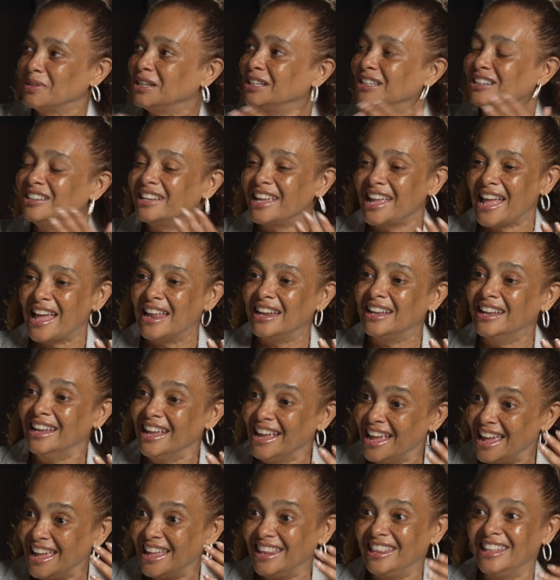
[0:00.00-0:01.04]
look at it
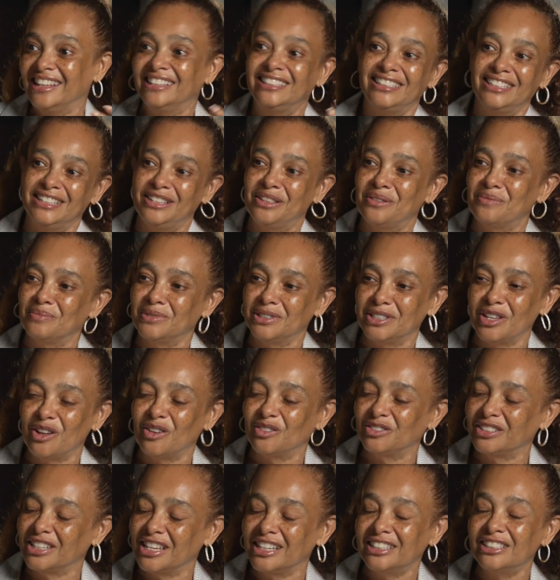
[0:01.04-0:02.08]
and they see
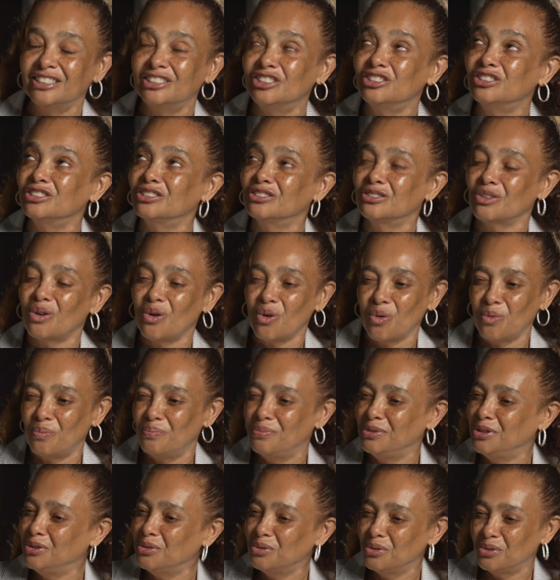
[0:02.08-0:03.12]
themselves. It's so
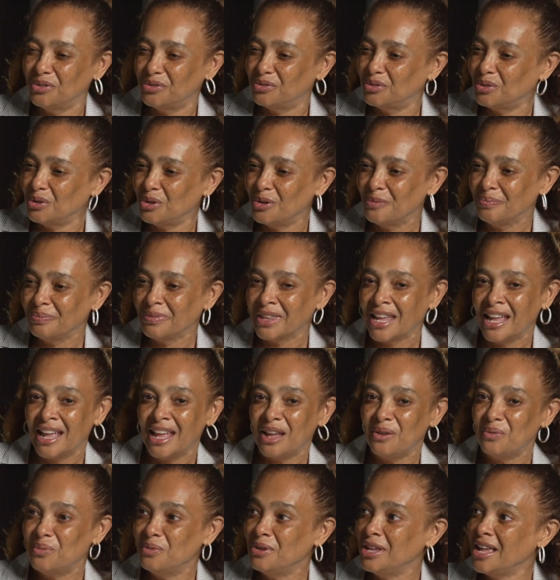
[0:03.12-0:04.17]
beautiful.
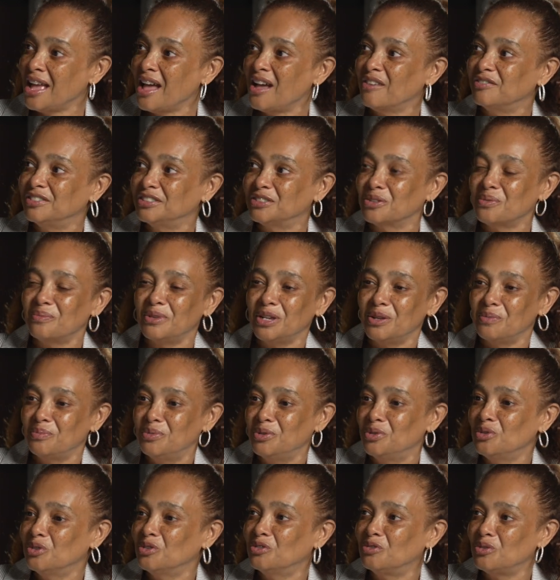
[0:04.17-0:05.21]
If we have so many
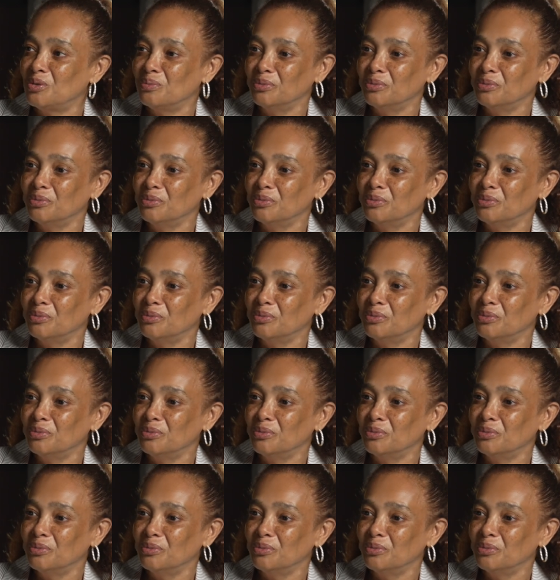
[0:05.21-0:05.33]
beautiful